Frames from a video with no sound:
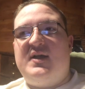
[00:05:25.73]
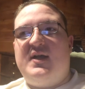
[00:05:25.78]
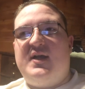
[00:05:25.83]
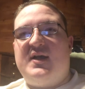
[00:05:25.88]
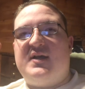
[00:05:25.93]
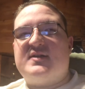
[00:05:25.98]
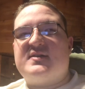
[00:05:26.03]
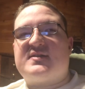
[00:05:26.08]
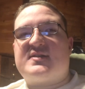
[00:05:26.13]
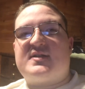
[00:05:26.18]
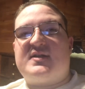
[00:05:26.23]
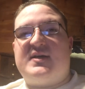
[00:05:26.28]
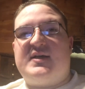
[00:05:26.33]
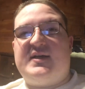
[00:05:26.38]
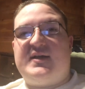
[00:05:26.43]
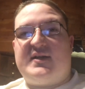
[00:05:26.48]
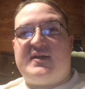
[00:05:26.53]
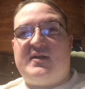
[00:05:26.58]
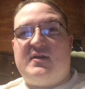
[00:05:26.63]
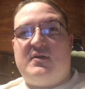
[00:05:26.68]
has
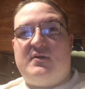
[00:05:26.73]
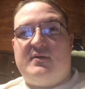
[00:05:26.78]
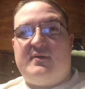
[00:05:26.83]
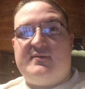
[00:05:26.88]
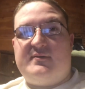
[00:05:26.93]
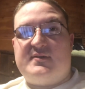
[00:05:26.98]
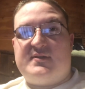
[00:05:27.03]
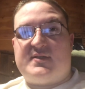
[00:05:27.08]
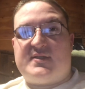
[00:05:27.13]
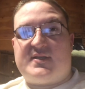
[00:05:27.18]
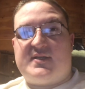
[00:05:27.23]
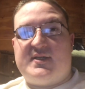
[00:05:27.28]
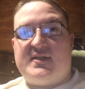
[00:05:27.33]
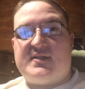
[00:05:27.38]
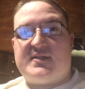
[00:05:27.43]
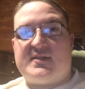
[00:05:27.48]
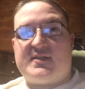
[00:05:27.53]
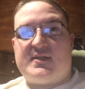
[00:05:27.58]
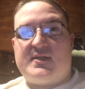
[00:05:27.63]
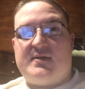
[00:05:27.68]
like their own
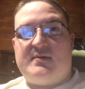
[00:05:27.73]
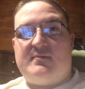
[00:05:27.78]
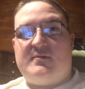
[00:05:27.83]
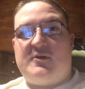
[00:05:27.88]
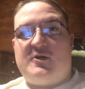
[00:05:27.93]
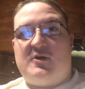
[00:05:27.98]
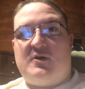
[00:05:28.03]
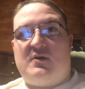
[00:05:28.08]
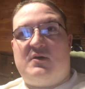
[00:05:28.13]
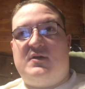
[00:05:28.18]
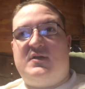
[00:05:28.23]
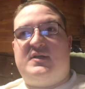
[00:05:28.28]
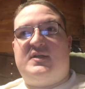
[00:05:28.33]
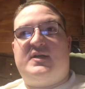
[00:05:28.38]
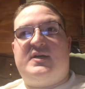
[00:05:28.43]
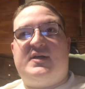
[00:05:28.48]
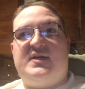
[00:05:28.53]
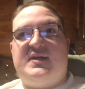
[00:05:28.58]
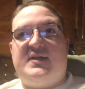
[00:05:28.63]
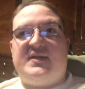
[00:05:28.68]
system on
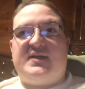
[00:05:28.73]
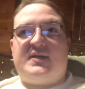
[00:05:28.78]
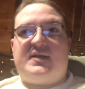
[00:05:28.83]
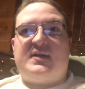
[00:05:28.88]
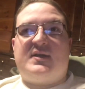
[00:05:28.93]
like